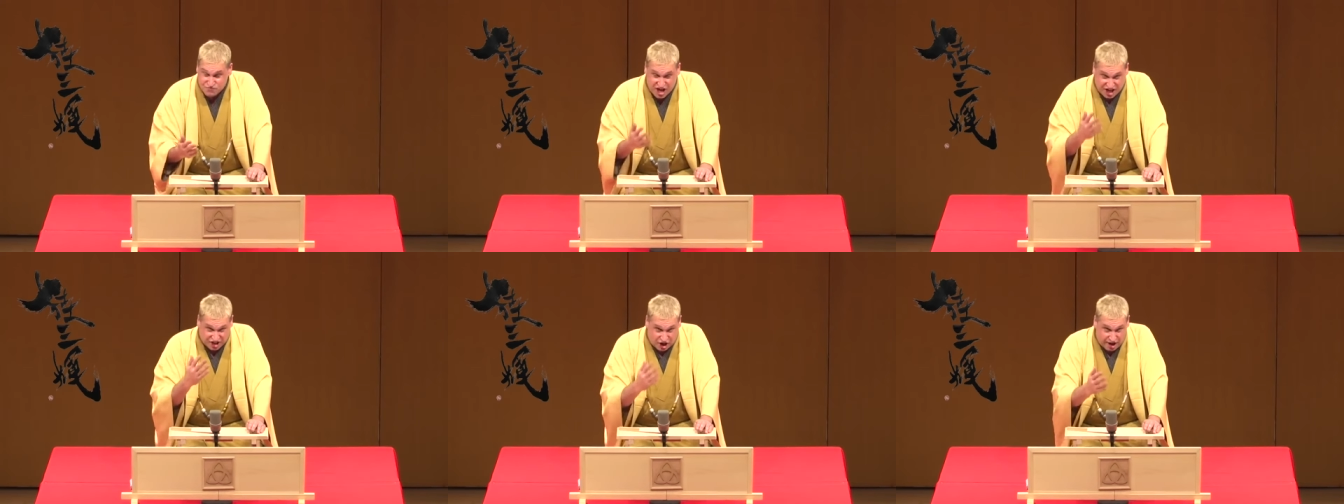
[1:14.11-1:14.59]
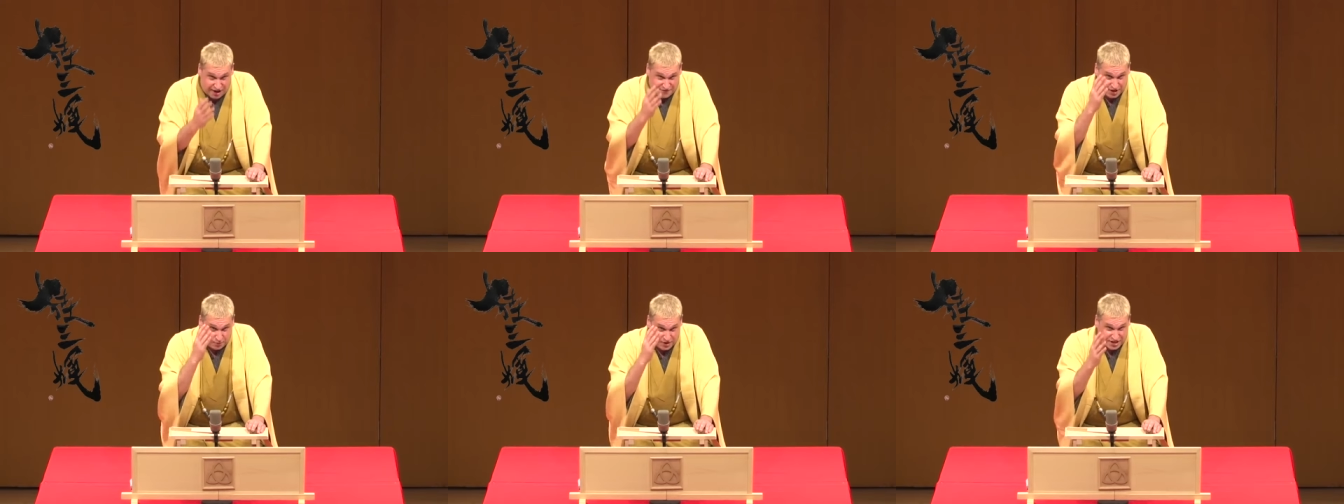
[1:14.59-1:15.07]
And I got off
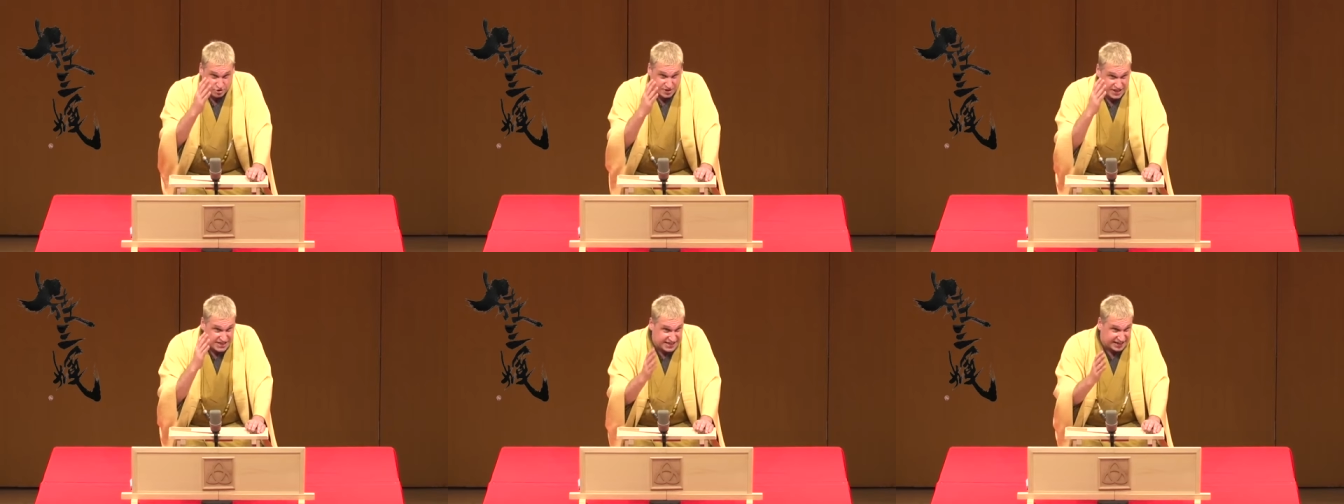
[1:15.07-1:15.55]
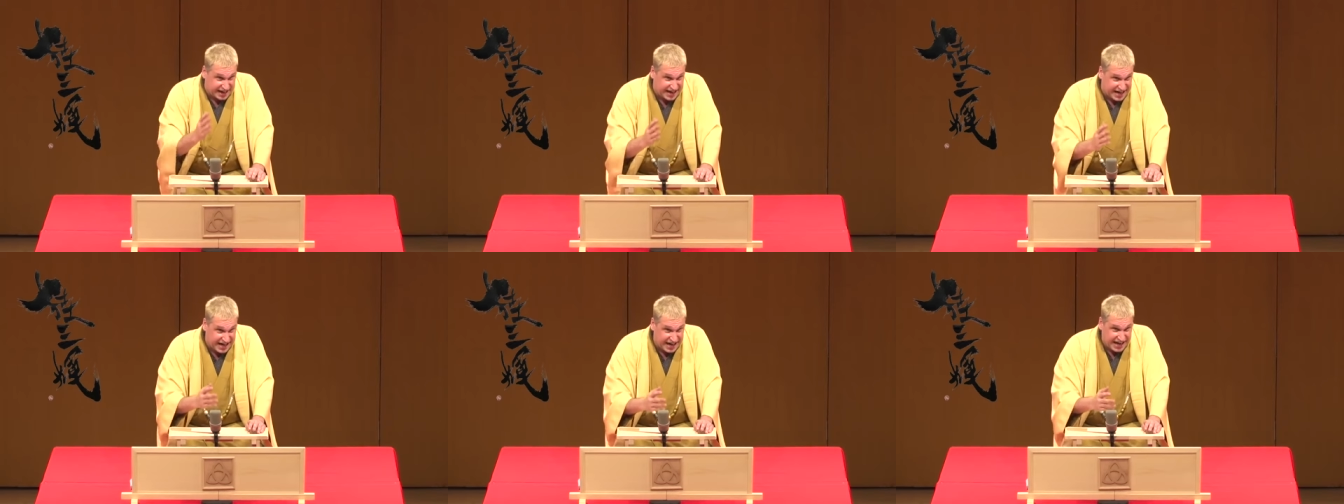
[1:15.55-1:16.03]
and I went into an
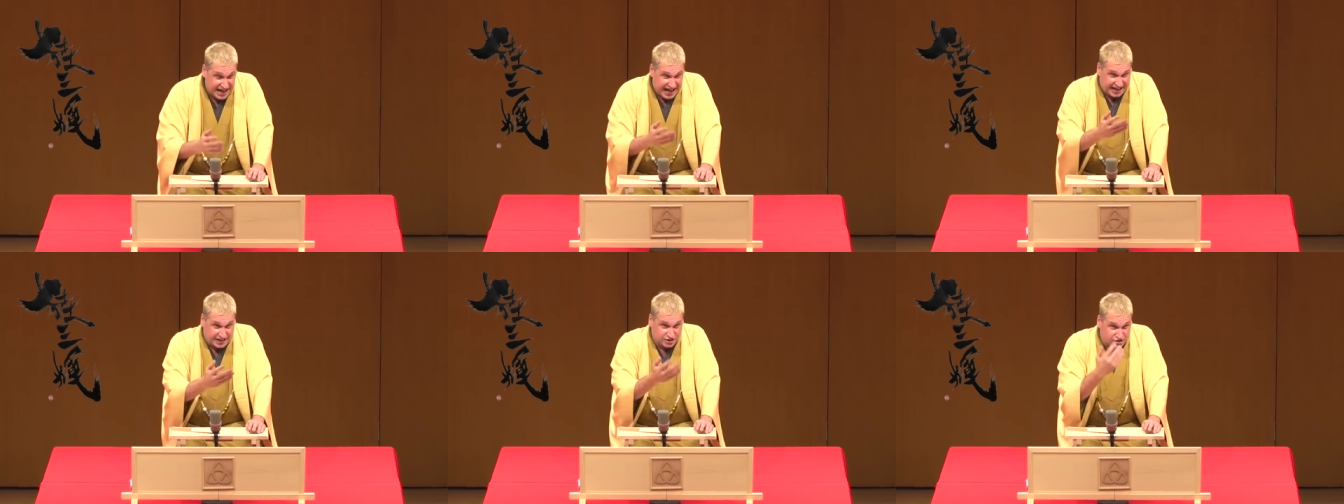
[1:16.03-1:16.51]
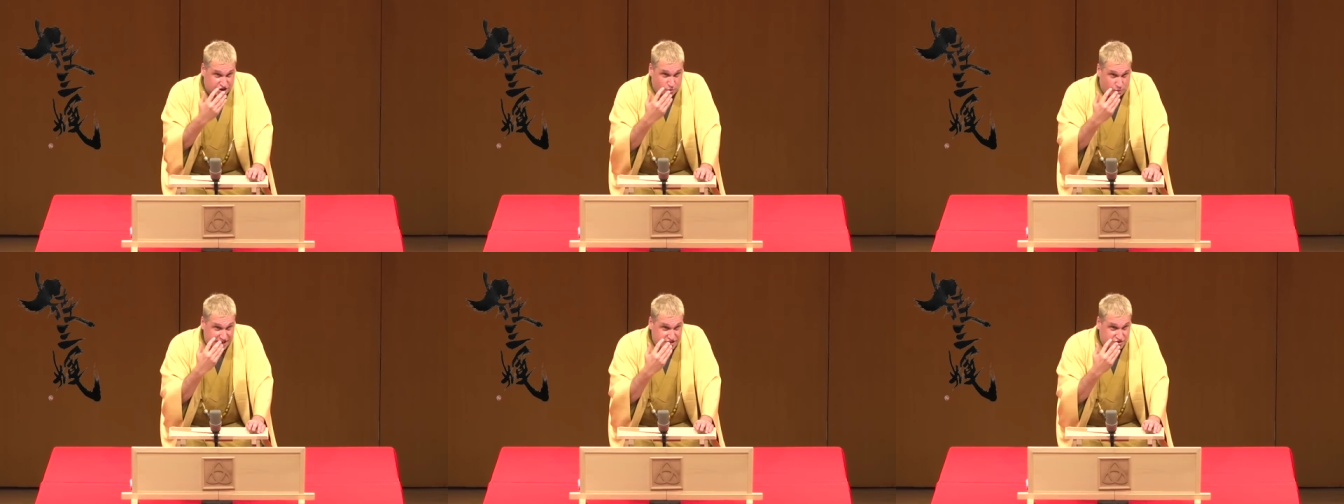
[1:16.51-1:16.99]
izakaya and I looked at the
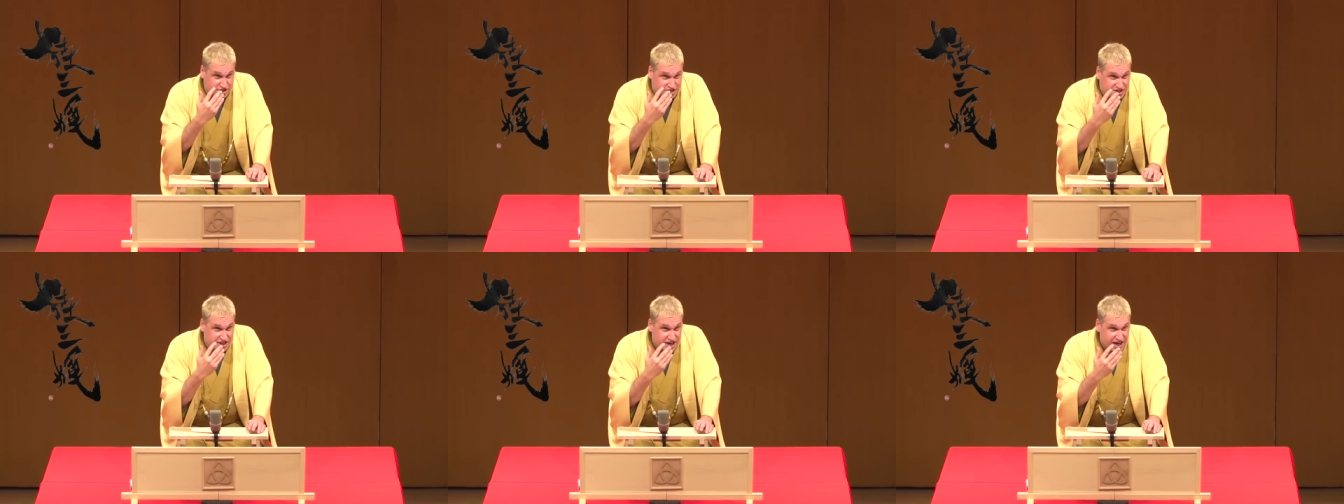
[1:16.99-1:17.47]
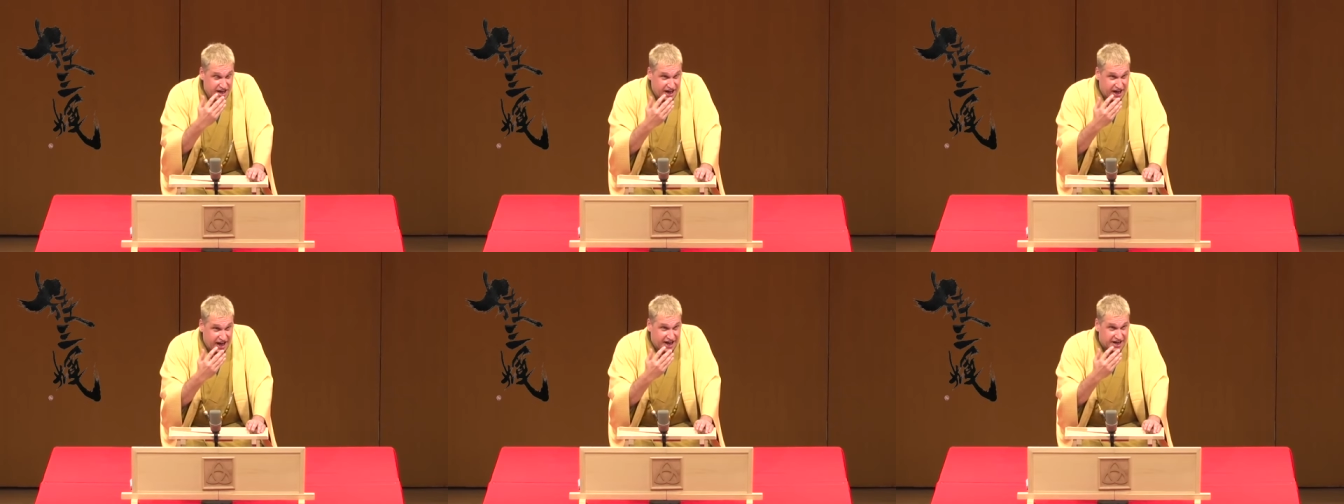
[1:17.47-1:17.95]
waitress
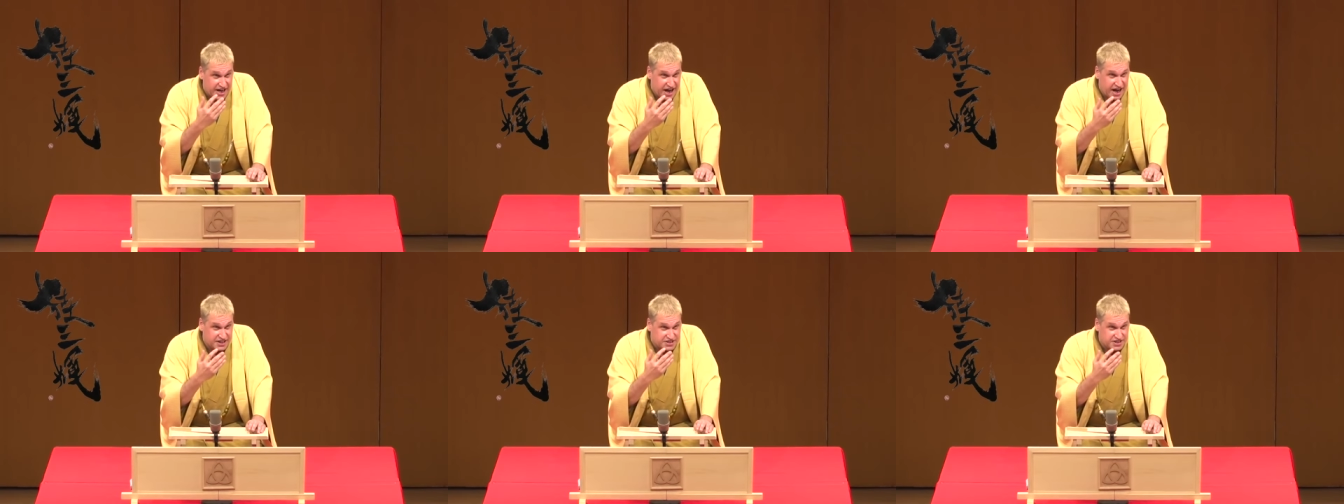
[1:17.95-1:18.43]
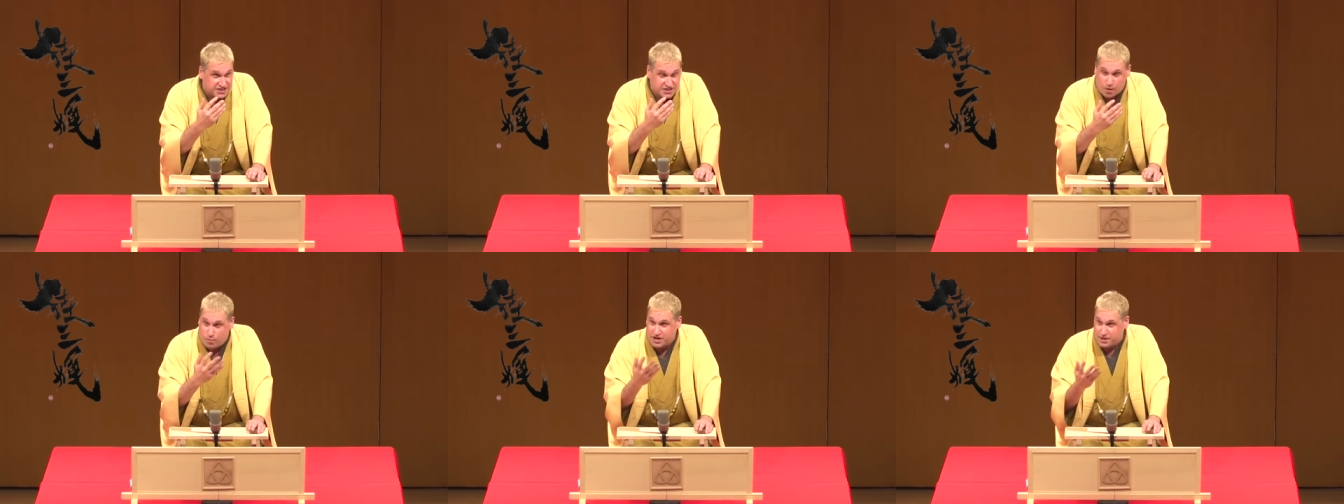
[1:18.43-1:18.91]
and I just,
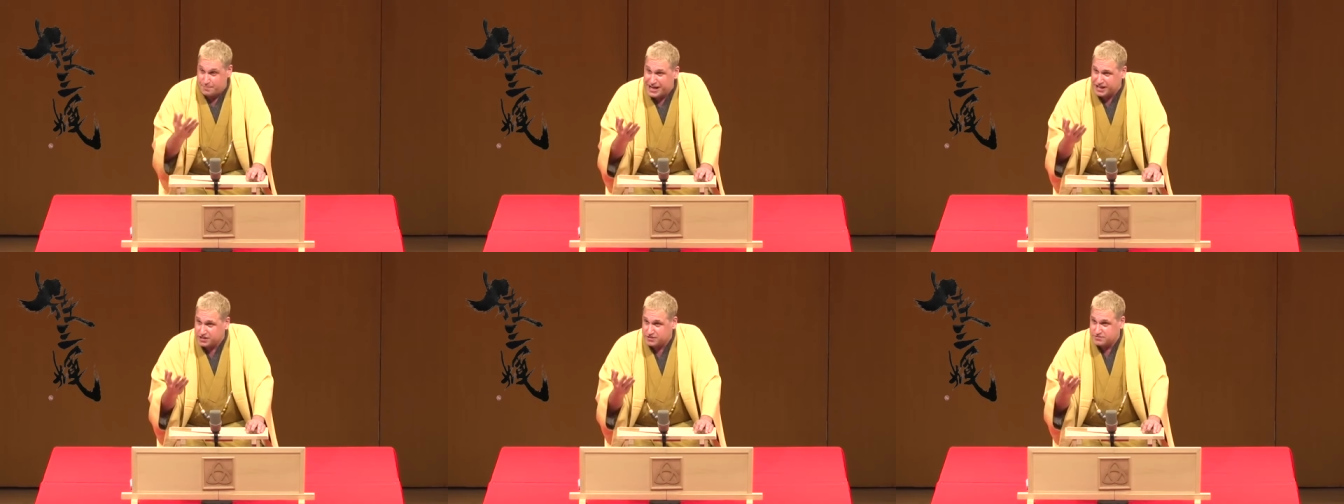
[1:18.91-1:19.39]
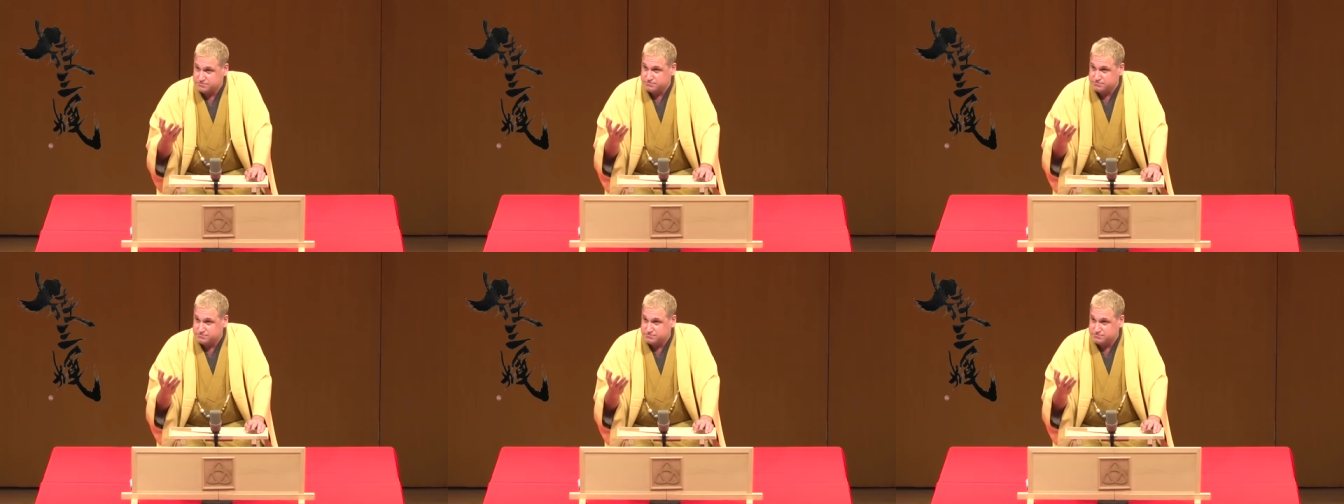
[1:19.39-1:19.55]
I wanted a beer.